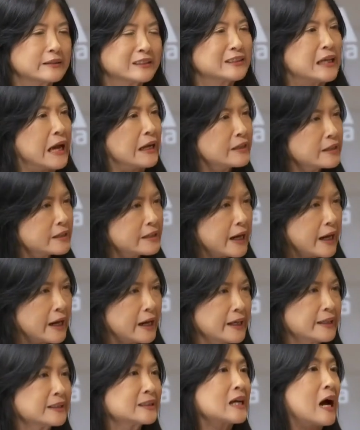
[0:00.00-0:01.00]

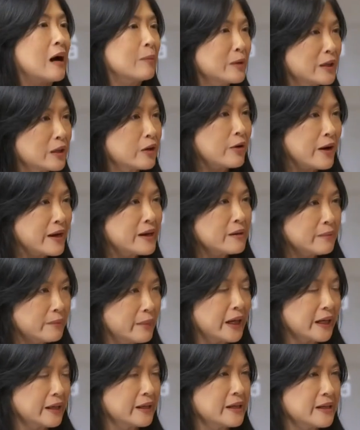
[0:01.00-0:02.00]
standardized carbon credit
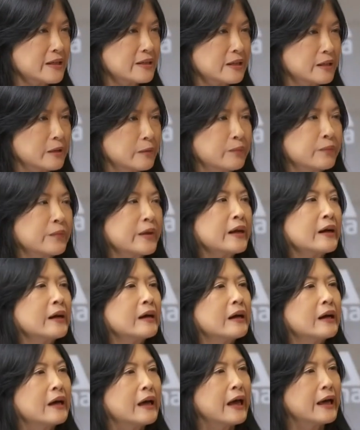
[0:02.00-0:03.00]
mechanism.
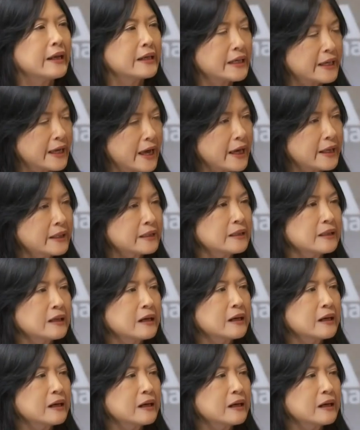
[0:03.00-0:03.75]
And again,